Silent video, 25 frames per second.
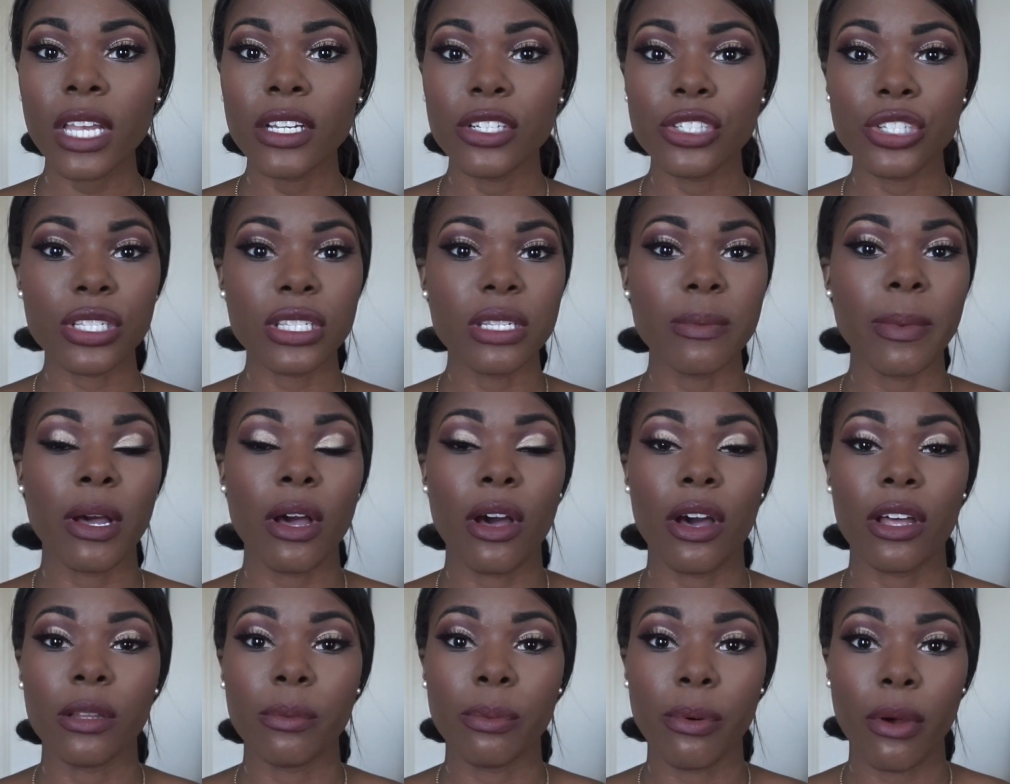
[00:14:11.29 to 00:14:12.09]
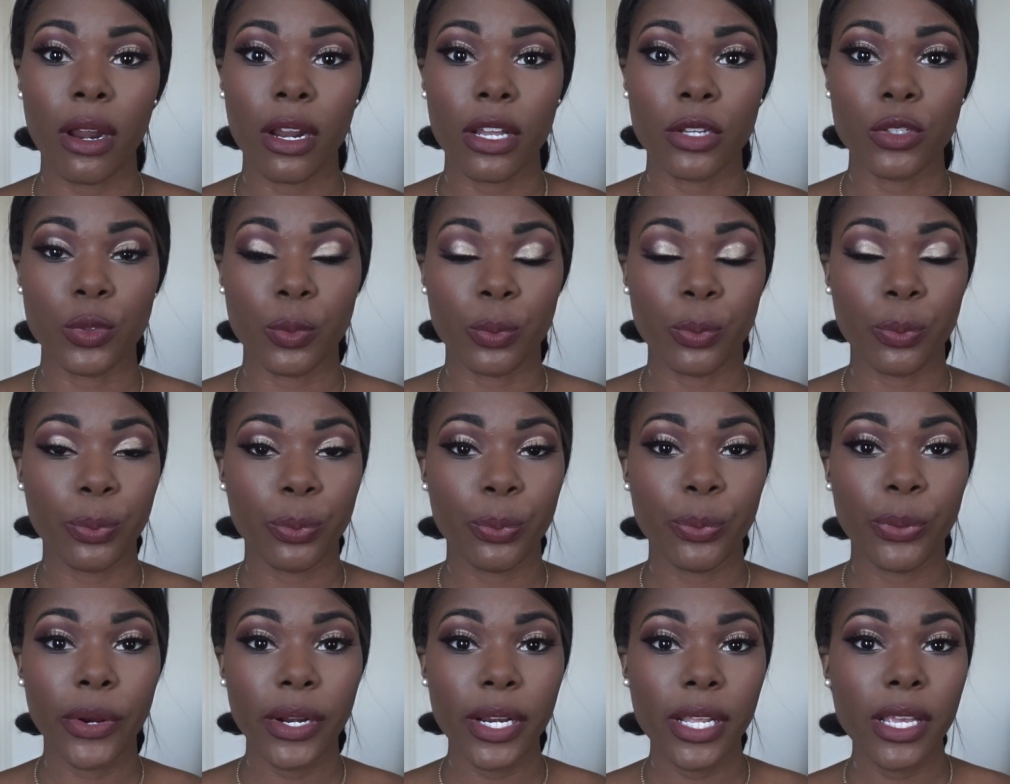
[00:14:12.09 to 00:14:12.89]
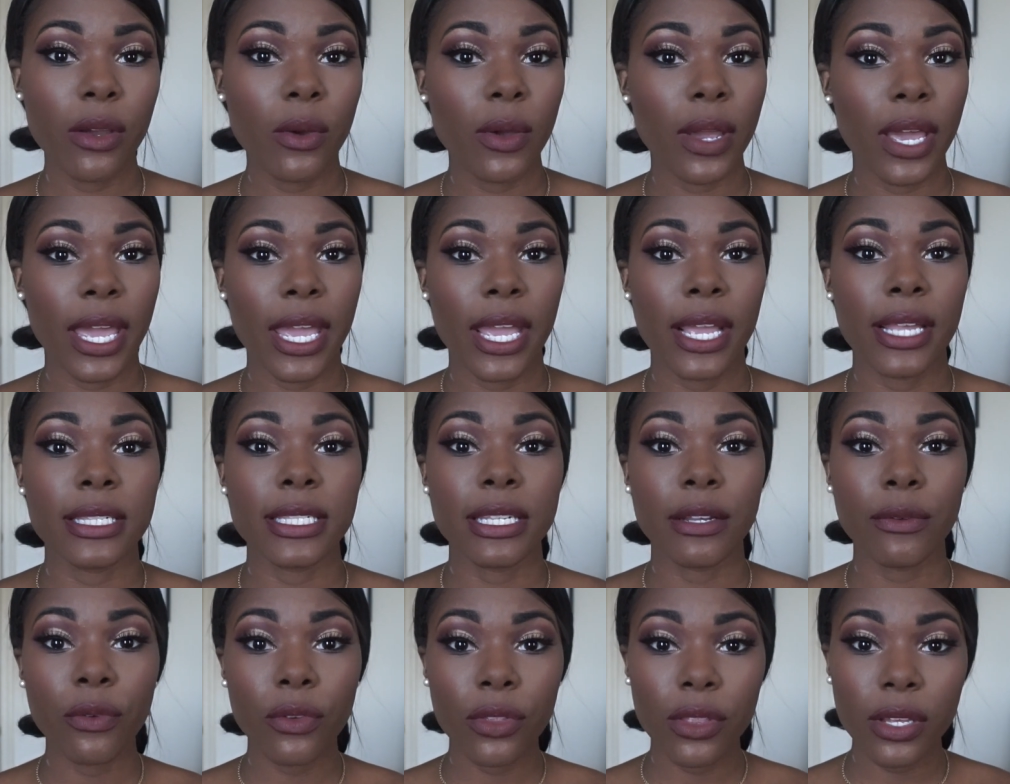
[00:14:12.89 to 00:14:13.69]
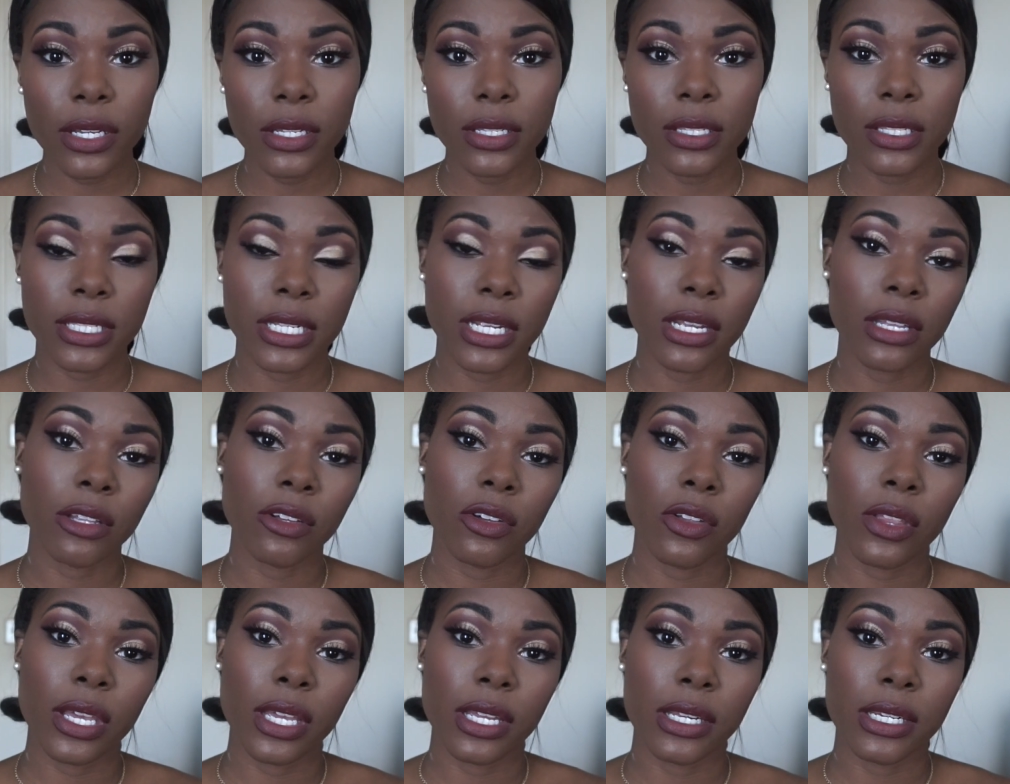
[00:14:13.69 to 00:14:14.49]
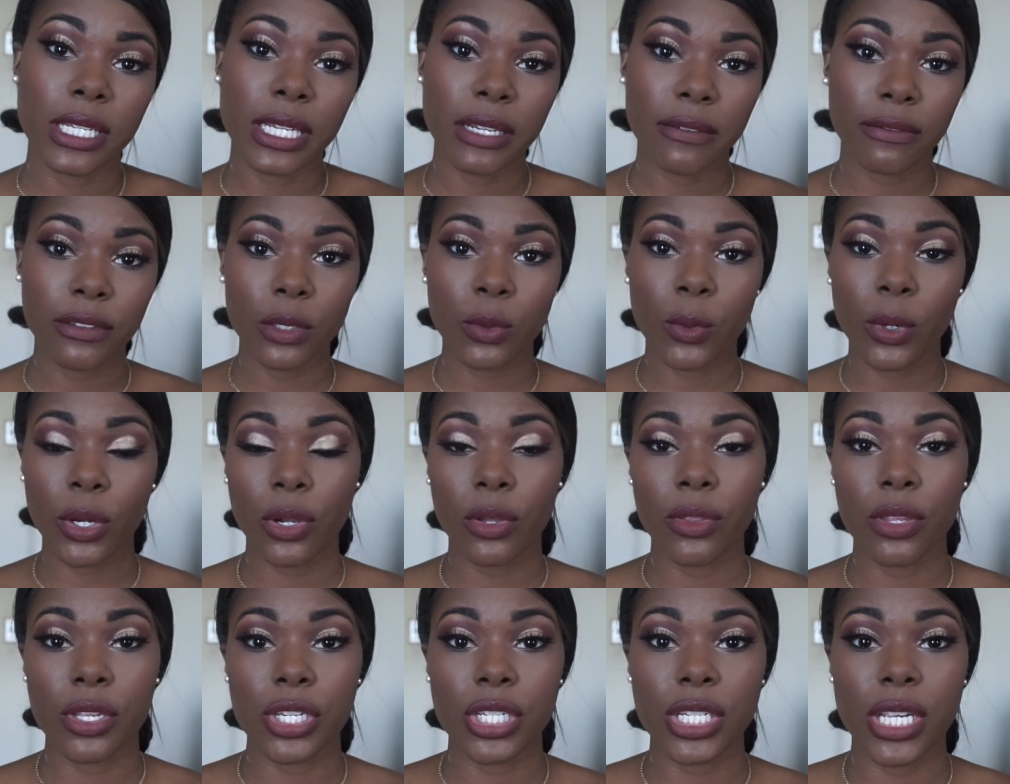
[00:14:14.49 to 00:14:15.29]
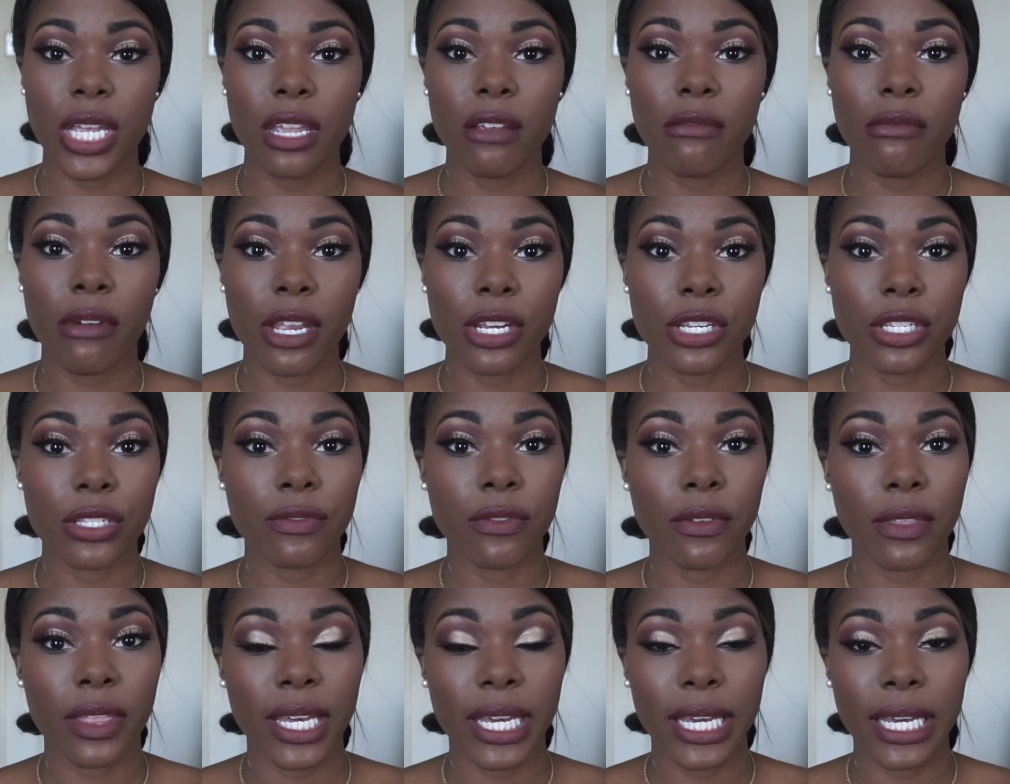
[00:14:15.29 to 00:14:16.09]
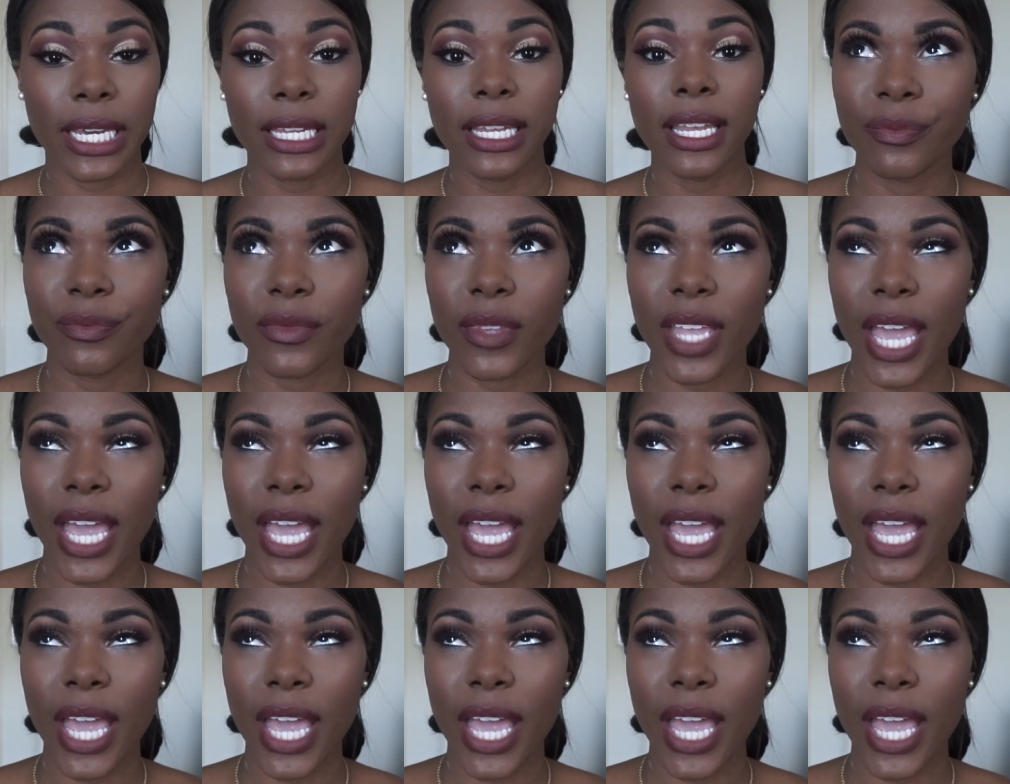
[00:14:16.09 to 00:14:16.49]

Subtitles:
Just about all the products are pretty okay, except for the concealer. They could definitely work on the shade ranges for that.